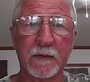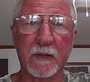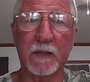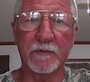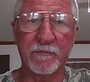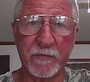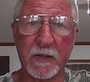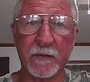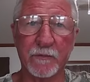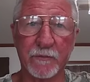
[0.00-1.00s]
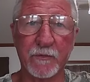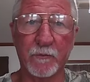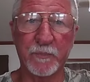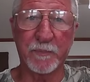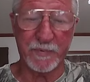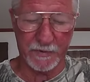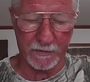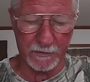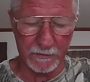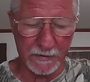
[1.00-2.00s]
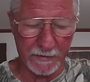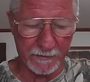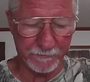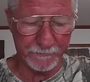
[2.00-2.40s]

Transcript: God the Father is going to prepare all that.